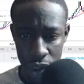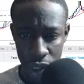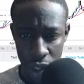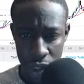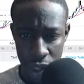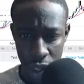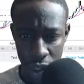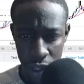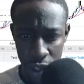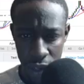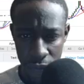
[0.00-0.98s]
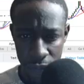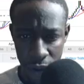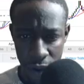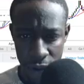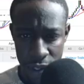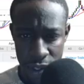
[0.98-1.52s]
charts are looking
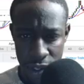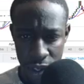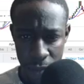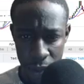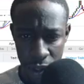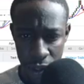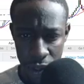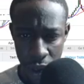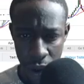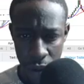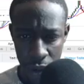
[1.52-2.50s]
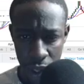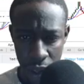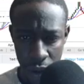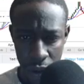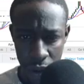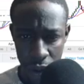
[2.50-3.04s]
very similar. The only
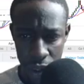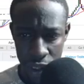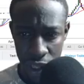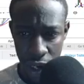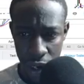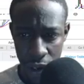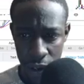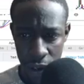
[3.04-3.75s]
altcoin chart,